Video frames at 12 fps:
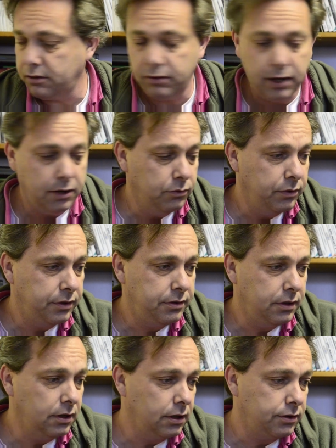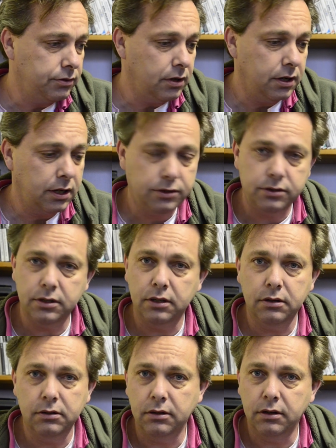around with the electronics,
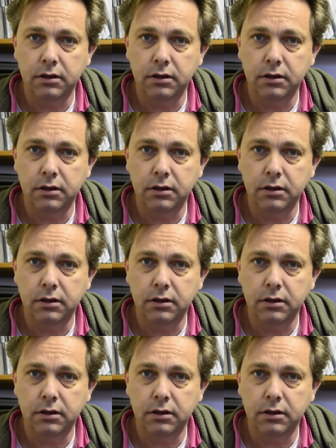and